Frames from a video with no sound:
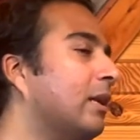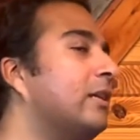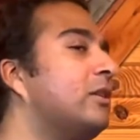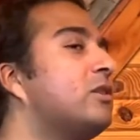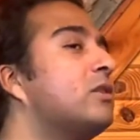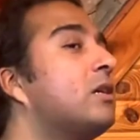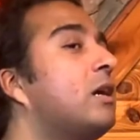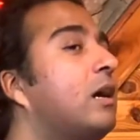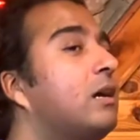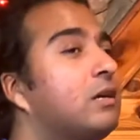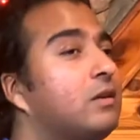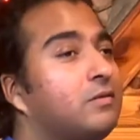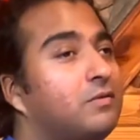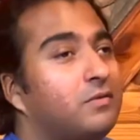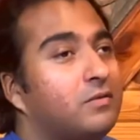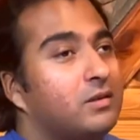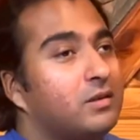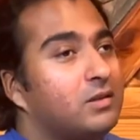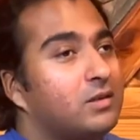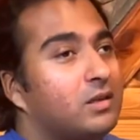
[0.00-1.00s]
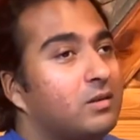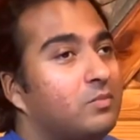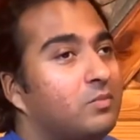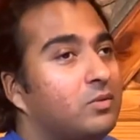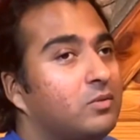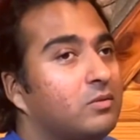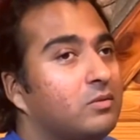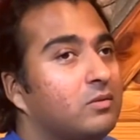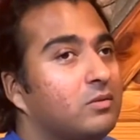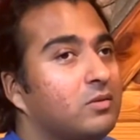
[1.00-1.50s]
Like Sakka, for
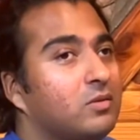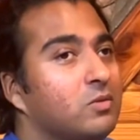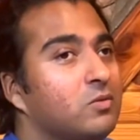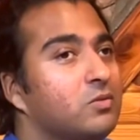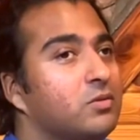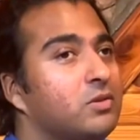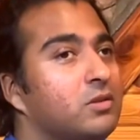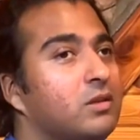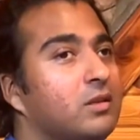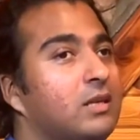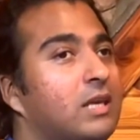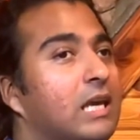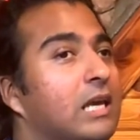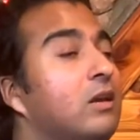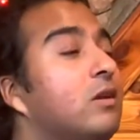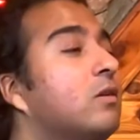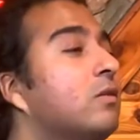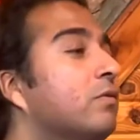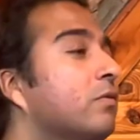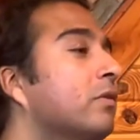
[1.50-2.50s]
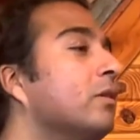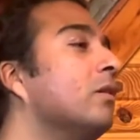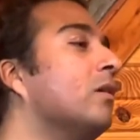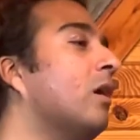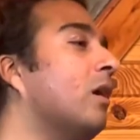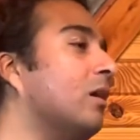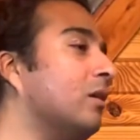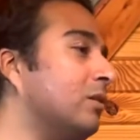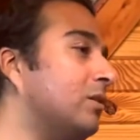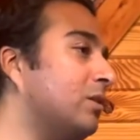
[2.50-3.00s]
example, who is the king of the
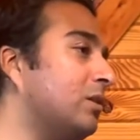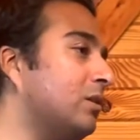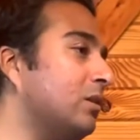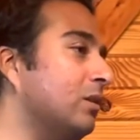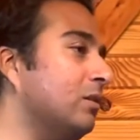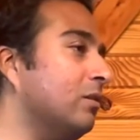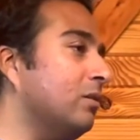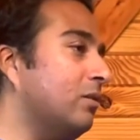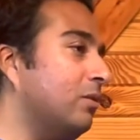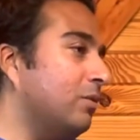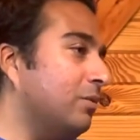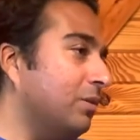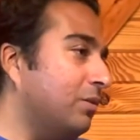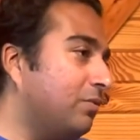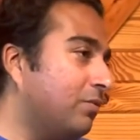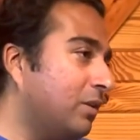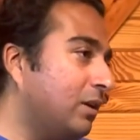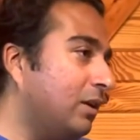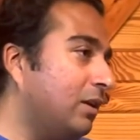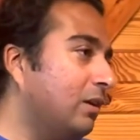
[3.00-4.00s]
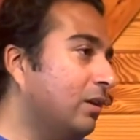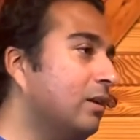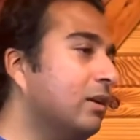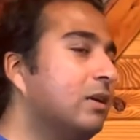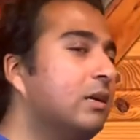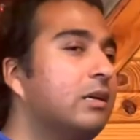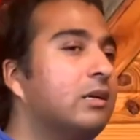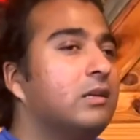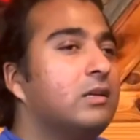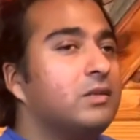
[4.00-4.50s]
gods in the thirty-three,
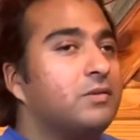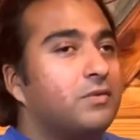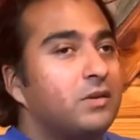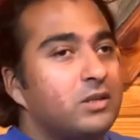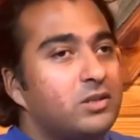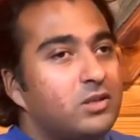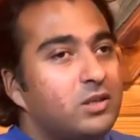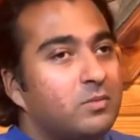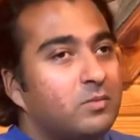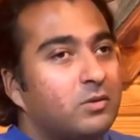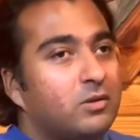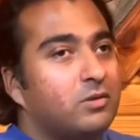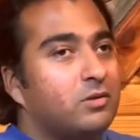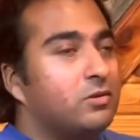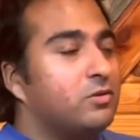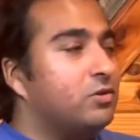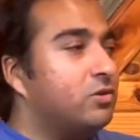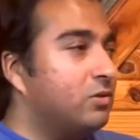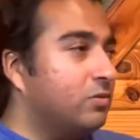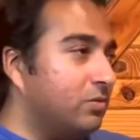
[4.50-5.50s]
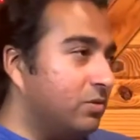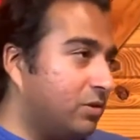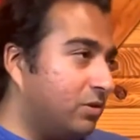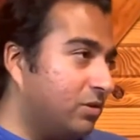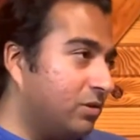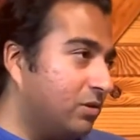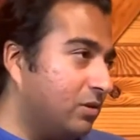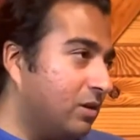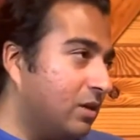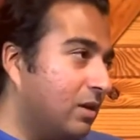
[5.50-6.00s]
is very similar to
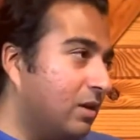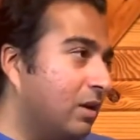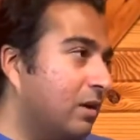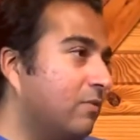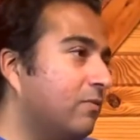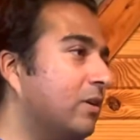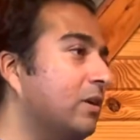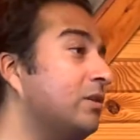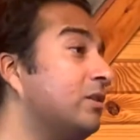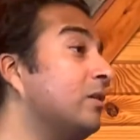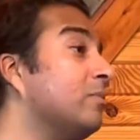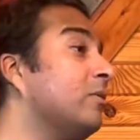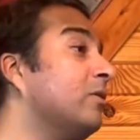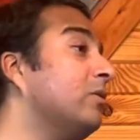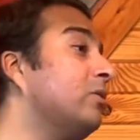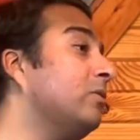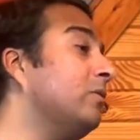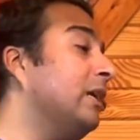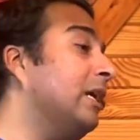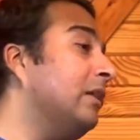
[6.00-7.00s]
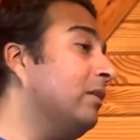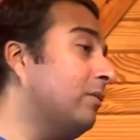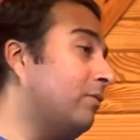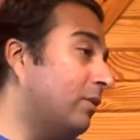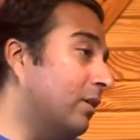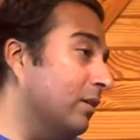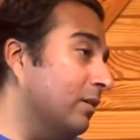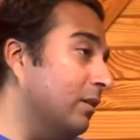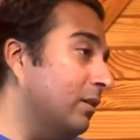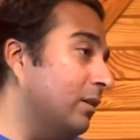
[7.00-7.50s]
Zeus. Very similar to
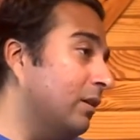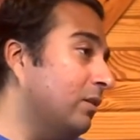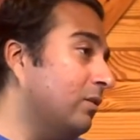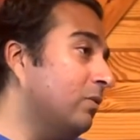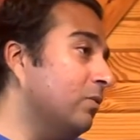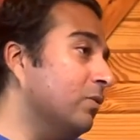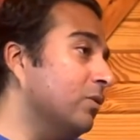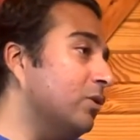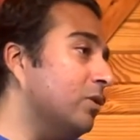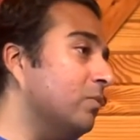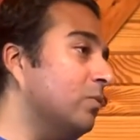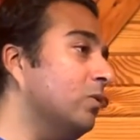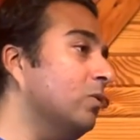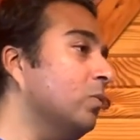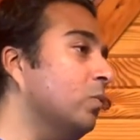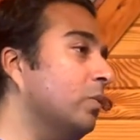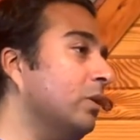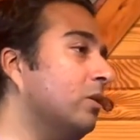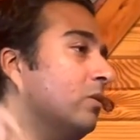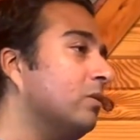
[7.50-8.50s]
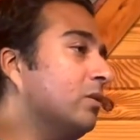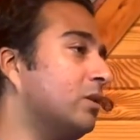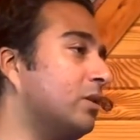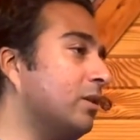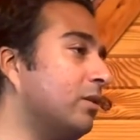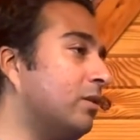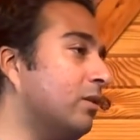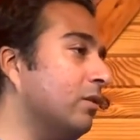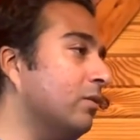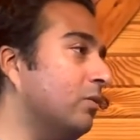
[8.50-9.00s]
Indra in Hinduism, who
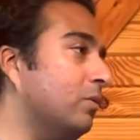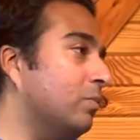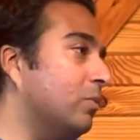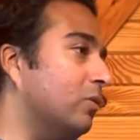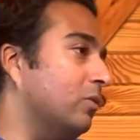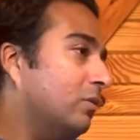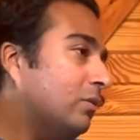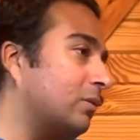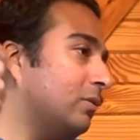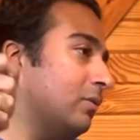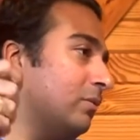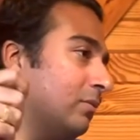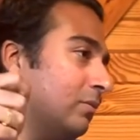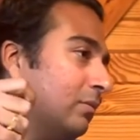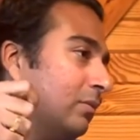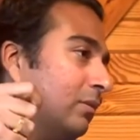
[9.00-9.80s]
wields the thunderbolt,